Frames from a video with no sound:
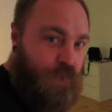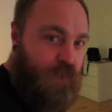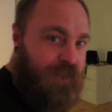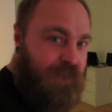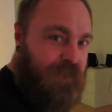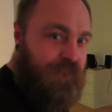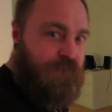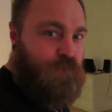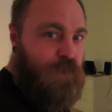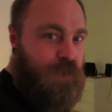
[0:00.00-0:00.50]

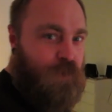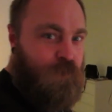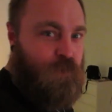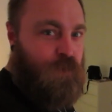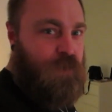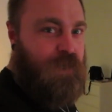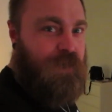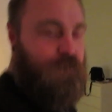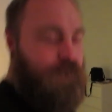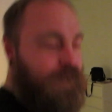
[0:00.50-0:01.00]
thing and
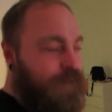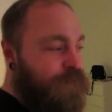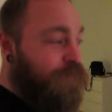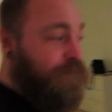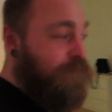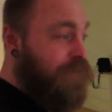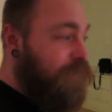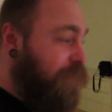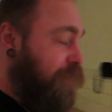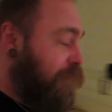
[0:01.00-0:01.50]
rolling
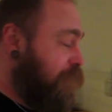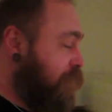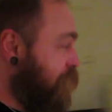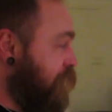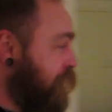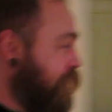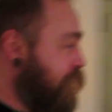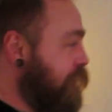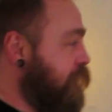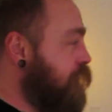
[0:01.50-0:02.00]
around.
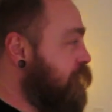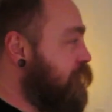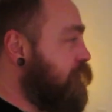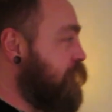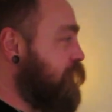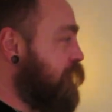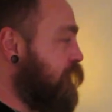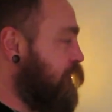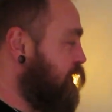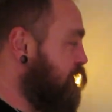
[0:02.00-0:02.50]

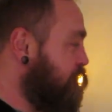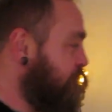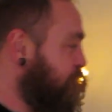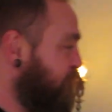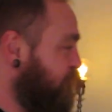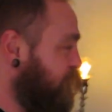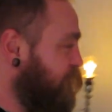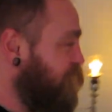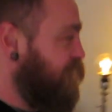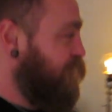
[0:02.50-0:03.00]

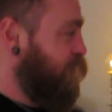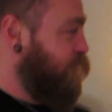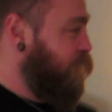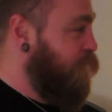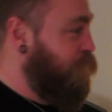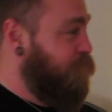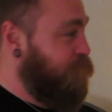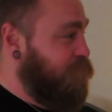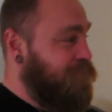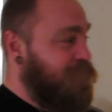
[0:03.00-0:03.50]
So
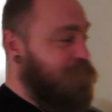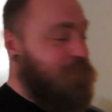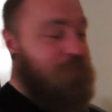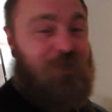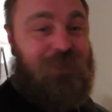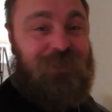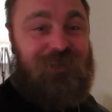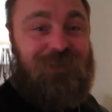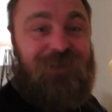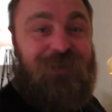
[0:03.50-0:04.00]
I'm so
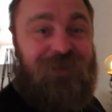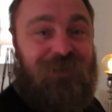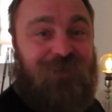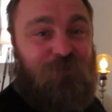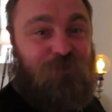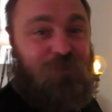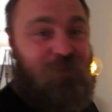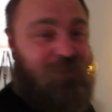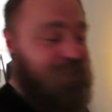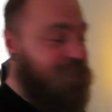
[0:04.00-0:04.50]

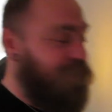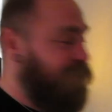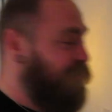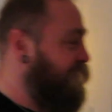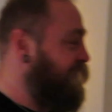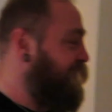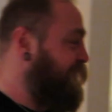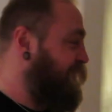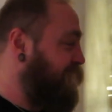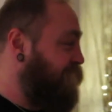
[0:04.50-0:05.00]
excited for
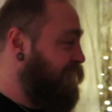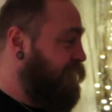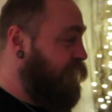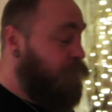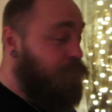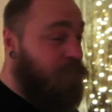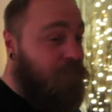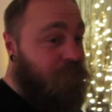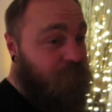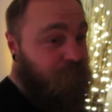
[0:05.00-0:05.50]
that.
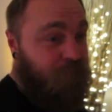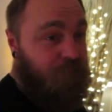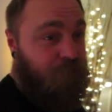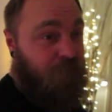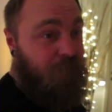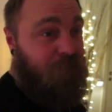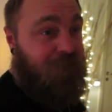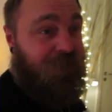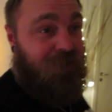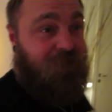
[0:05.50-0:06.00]
I'm gonna
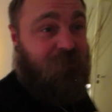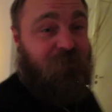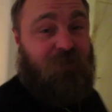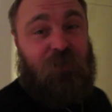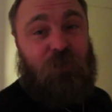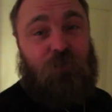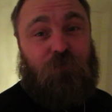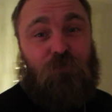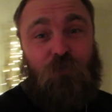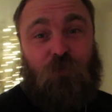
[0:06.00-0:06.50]
be making a
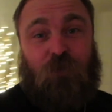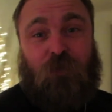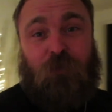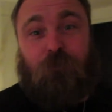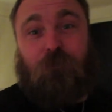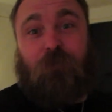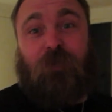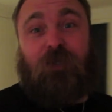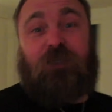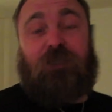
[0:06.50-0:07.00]
video for
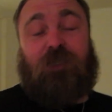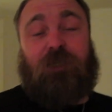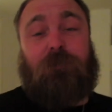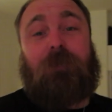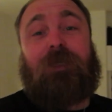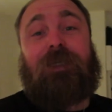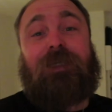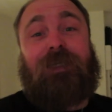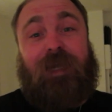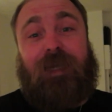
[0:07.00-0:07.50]
them, but it's gonna
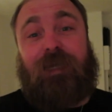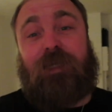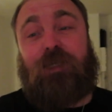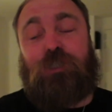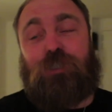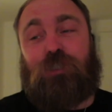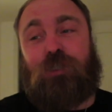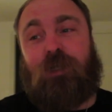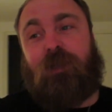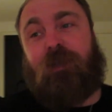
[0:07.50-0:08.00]
be in
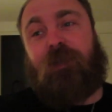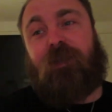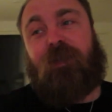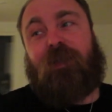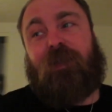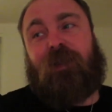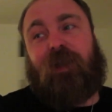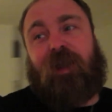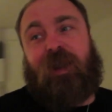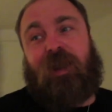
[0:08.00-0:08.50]
Danish,
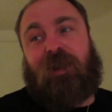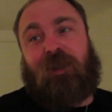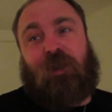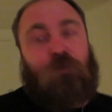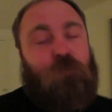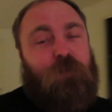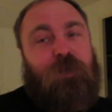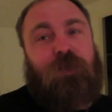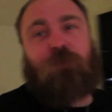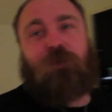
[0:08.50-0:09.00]
and I
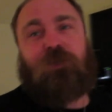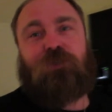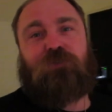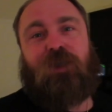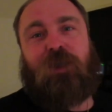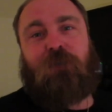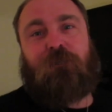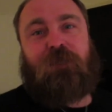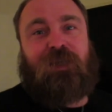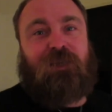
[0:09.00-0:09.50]
really want to
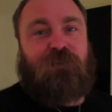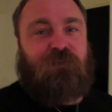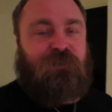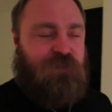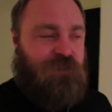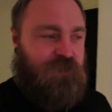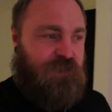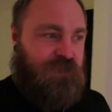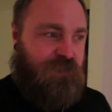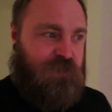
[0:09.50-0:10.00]
try and make a
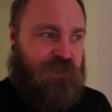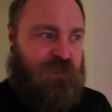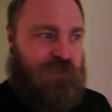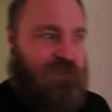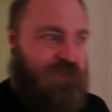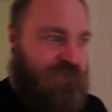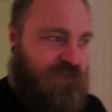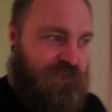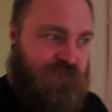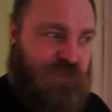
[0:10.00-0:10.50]

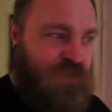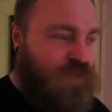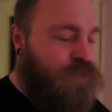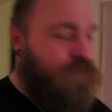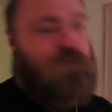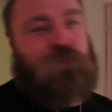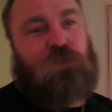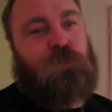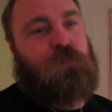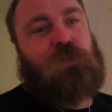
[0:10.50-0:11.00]

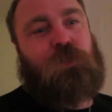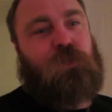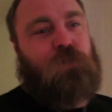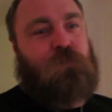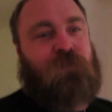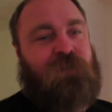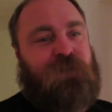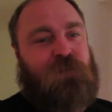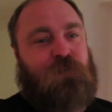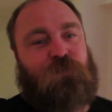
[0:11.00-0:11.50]
super good
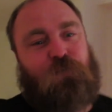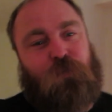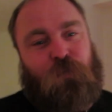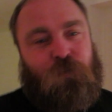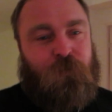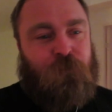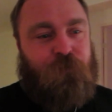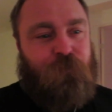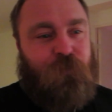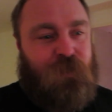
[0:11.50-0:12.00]
video for
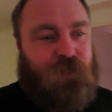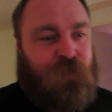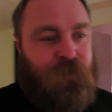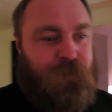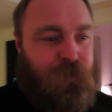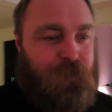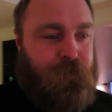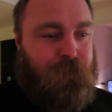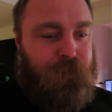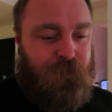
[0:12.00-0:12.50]
them,
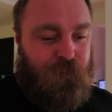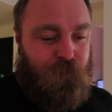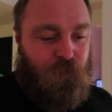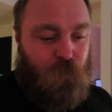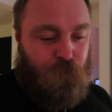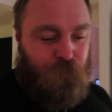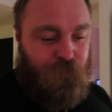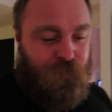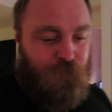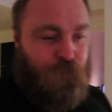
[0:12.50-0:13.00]
and I
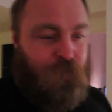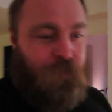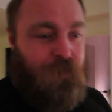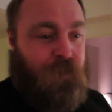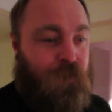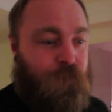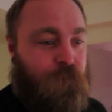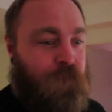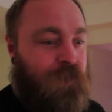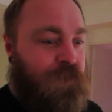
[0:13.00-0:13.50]
hope they will
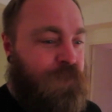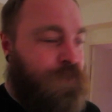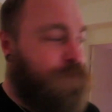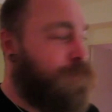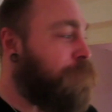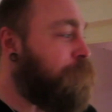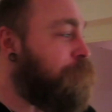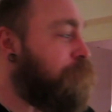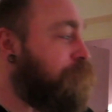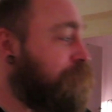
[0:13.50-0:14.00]
like what I
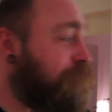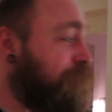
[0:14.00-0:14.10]
do.